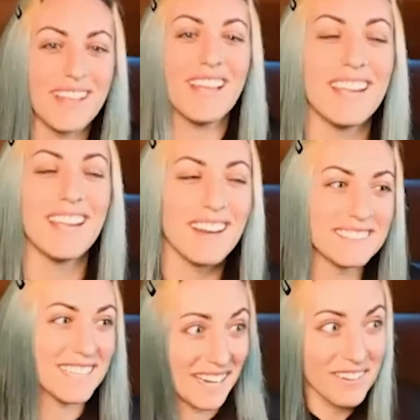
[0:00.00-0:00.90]
And I was
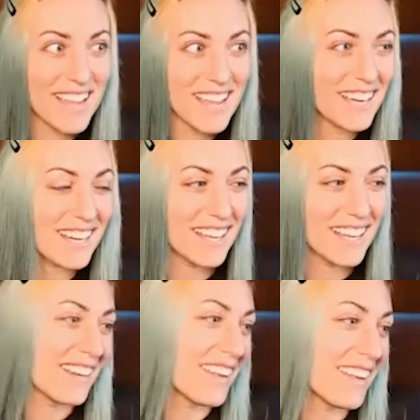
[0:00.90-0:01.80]
like, all right.
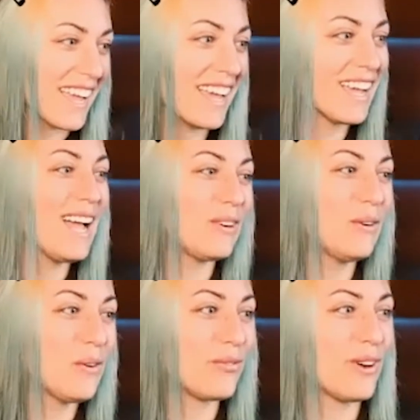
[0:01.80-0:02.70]
And like, I got
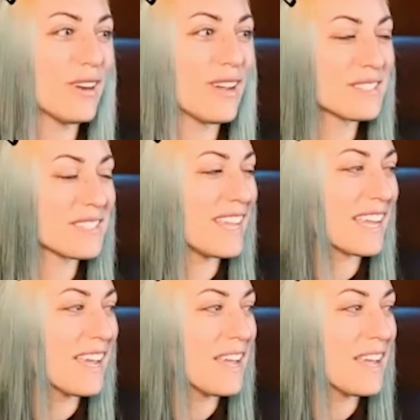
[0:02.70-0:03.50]
cool photos, like,